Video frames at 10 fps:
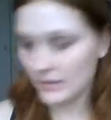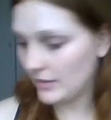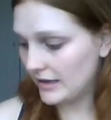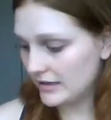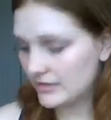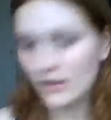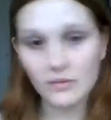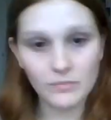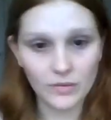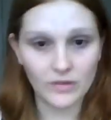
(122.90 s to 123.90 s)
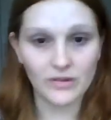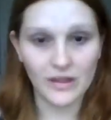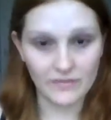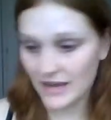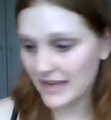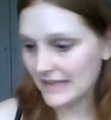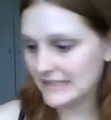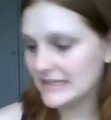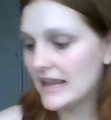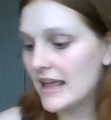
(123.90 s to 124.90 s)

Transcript: painted on, but never mind.